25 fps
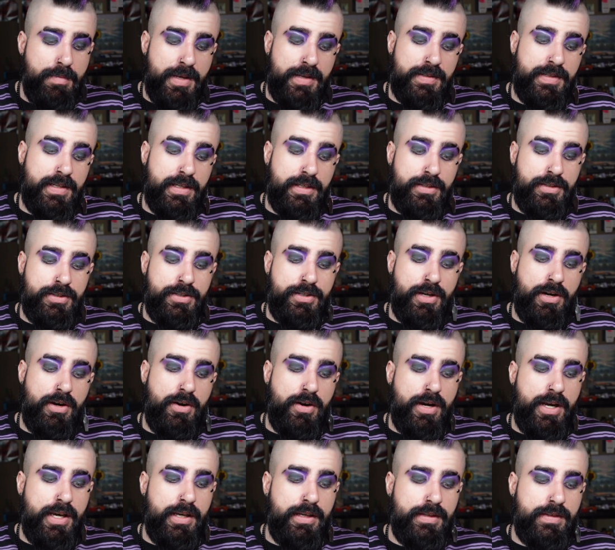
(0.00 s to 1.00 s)
missing
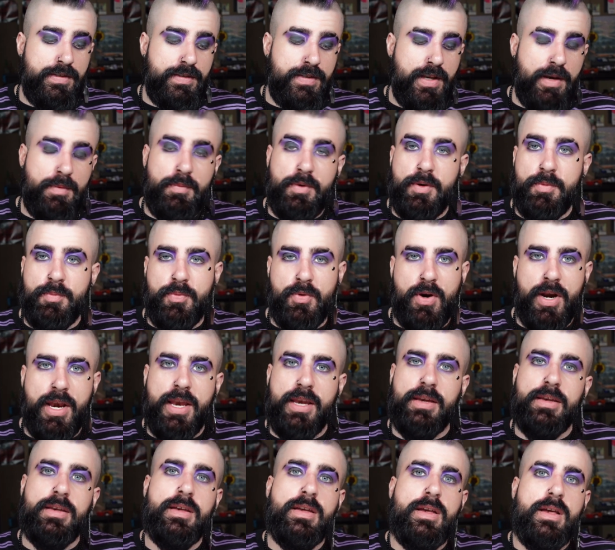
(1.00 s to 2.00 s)
during summer
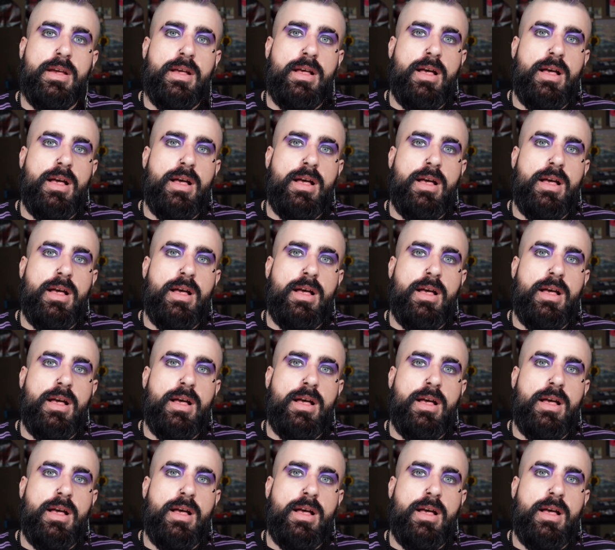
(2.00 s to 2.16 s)
break.